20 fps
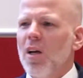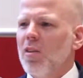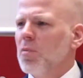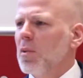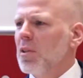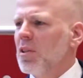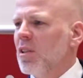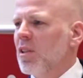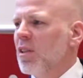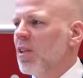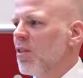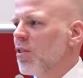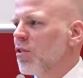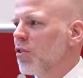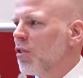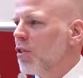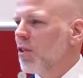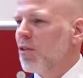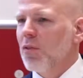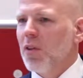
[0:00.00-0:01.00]
Especially the
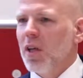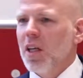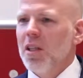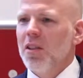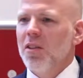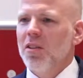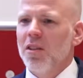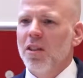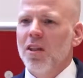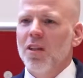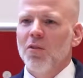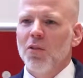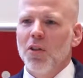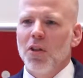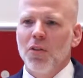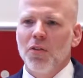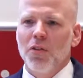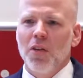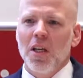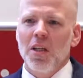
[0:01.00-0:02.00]
certification and
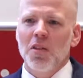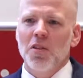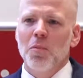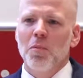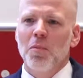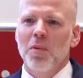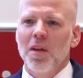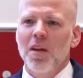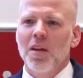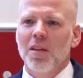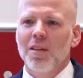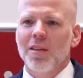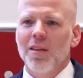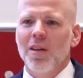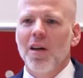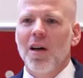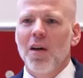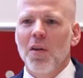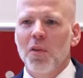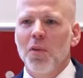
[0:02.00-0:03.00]
verification part.
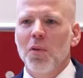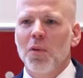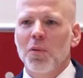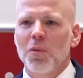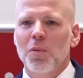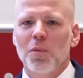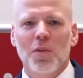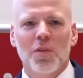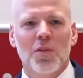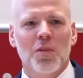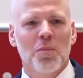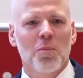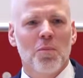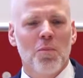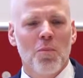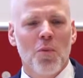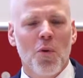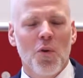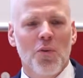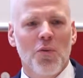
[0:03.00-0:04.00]
I thought it was
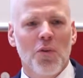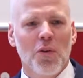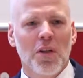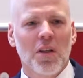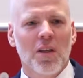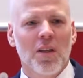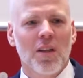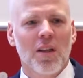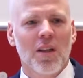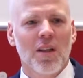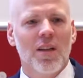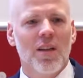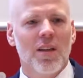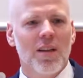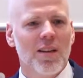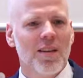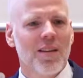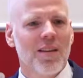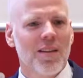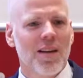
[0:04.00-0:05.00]
more fun
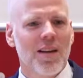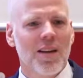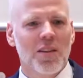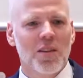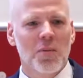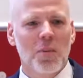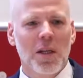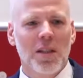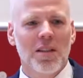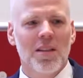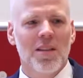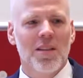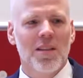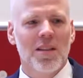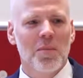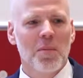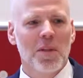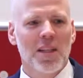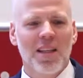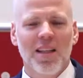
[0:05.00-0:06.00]
than I expected
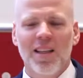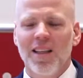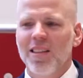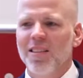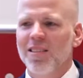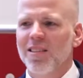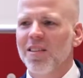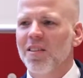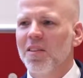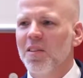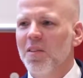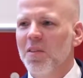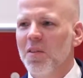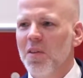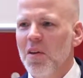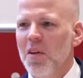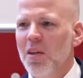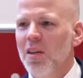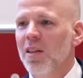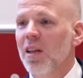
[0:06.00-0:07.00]
in the beginning. So
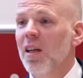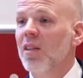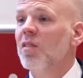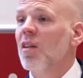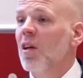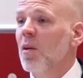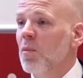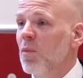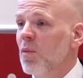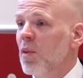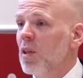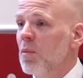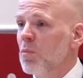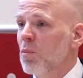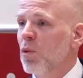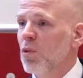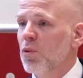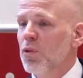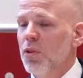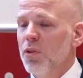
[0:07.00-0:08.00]
next time we
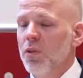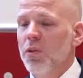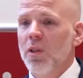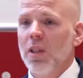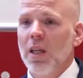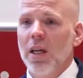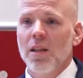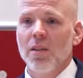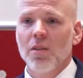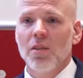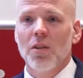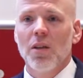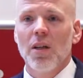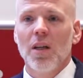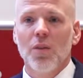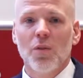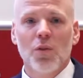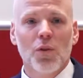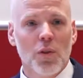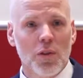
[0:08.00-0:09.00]
move you guys
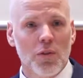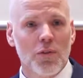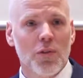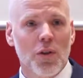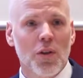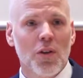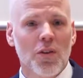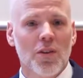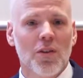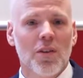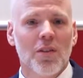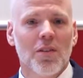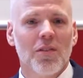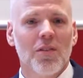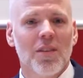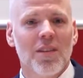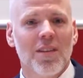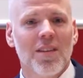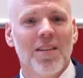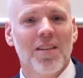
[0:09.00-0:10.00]
around to the front
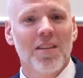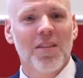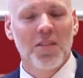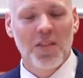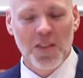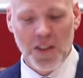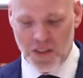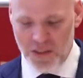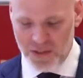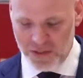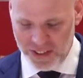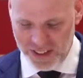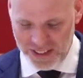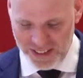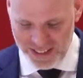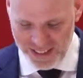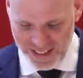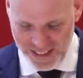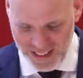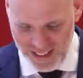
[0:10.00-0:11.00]
of the
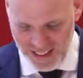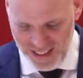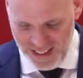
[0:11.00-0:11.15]
conference.